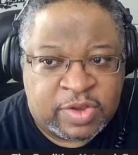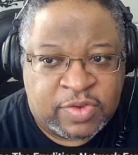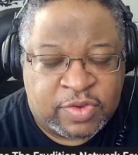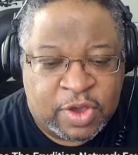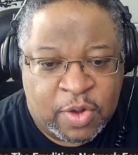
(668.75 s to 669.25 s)

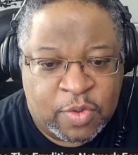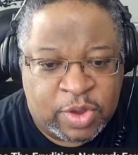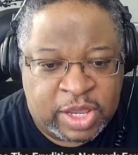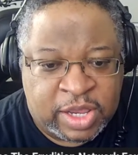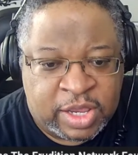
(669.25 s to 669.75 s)
So
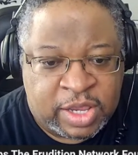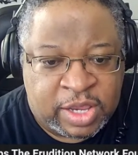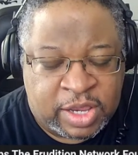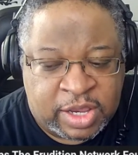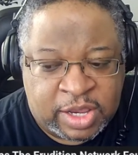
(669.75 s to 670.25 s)

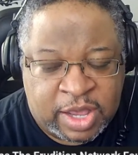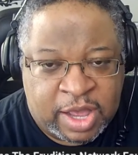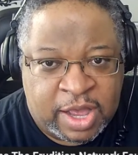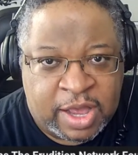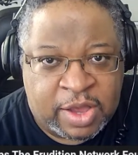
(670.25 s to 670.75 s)

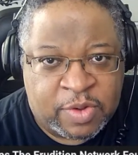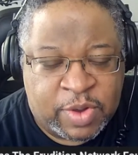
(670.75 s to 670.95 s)
uh,